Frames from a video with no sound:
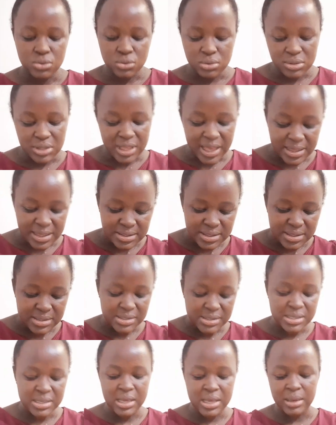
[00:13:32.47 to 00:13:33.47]
30
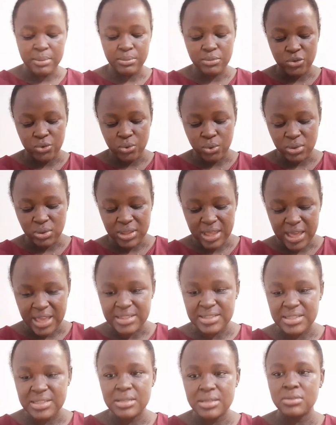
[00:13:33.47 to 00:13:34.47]
cm, so
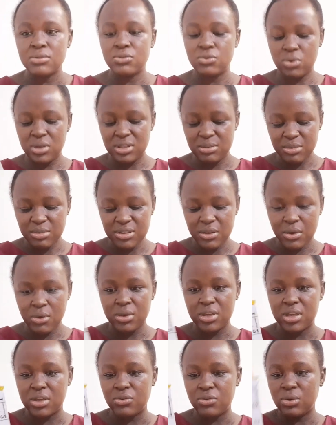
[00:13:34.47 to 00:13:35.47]
30, so it means that,
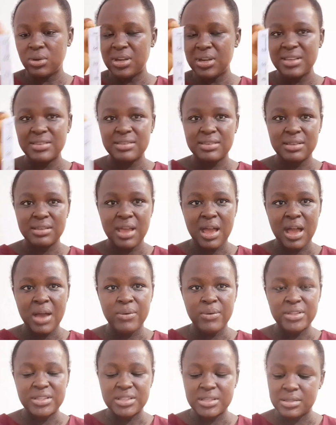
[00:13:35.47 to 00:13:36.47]
okay, so this is how it
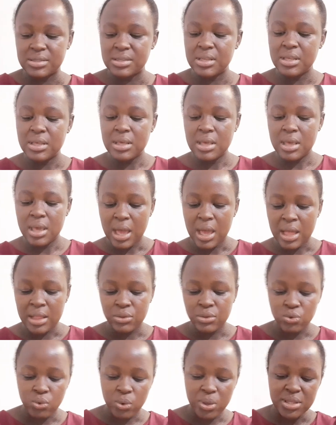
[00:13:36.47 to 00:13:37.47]
is, and
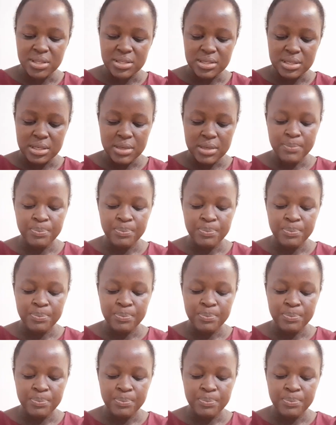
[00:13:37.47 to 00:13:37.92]
20